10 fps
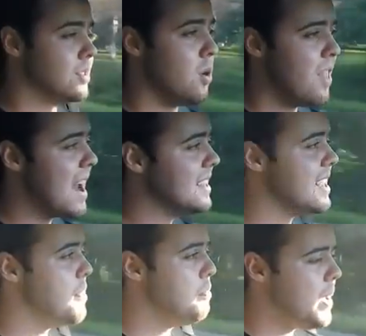So that
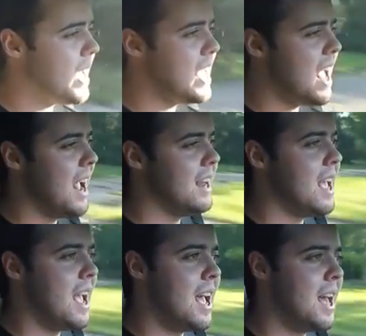is a big
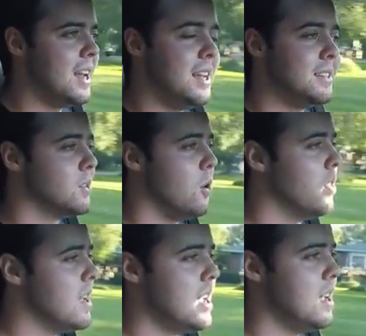gain, and it's
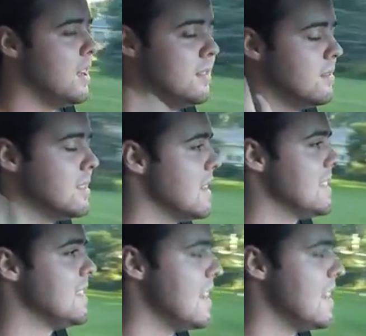less